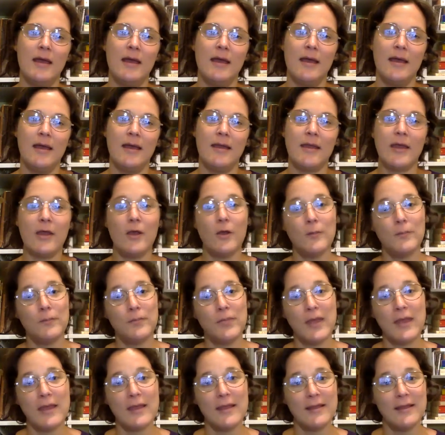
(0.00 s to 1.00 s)
And I hope
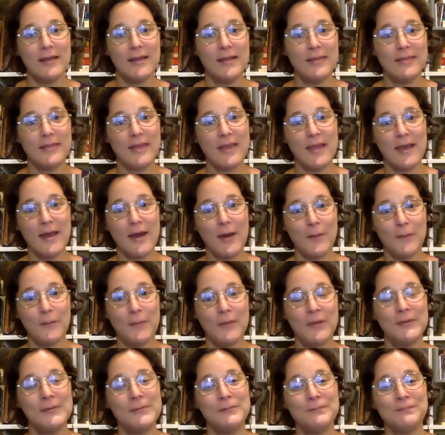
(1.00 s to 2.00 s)
they help.
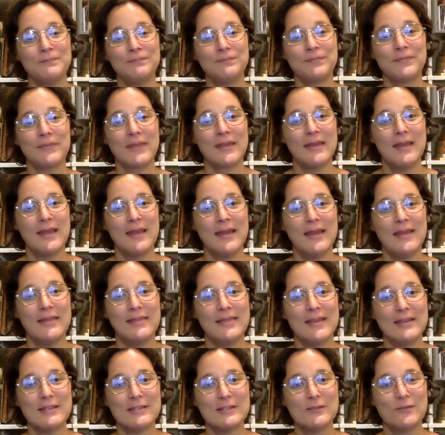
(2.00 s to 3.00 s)

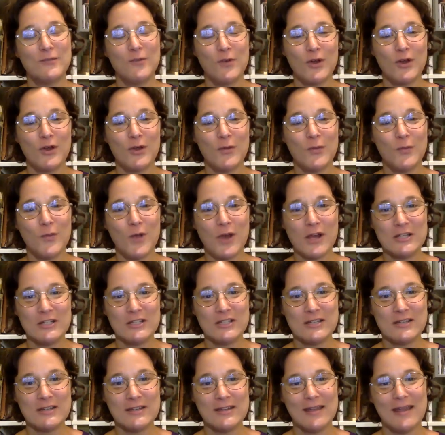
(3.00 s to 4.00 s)
Thanks for
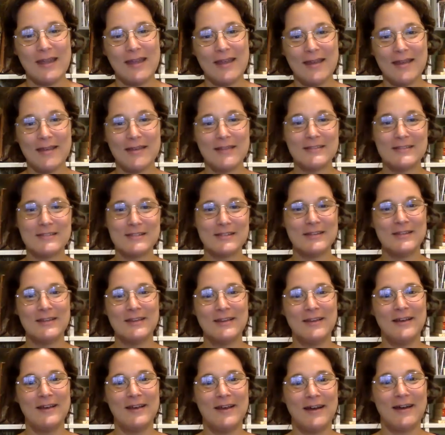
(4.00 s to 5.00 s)
watching, and
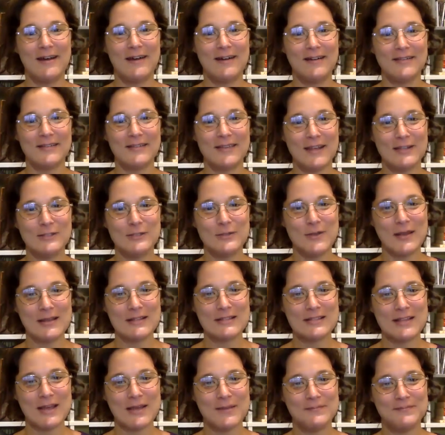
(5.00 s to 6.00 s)
I'll catch you
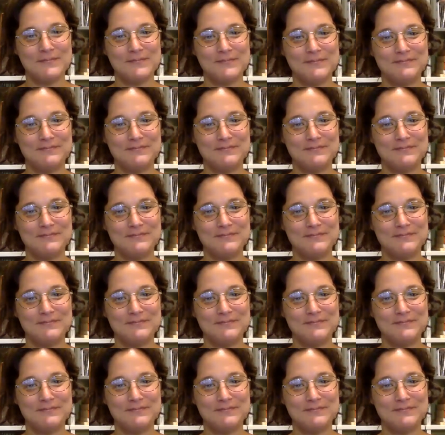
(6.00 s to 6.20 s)
next time.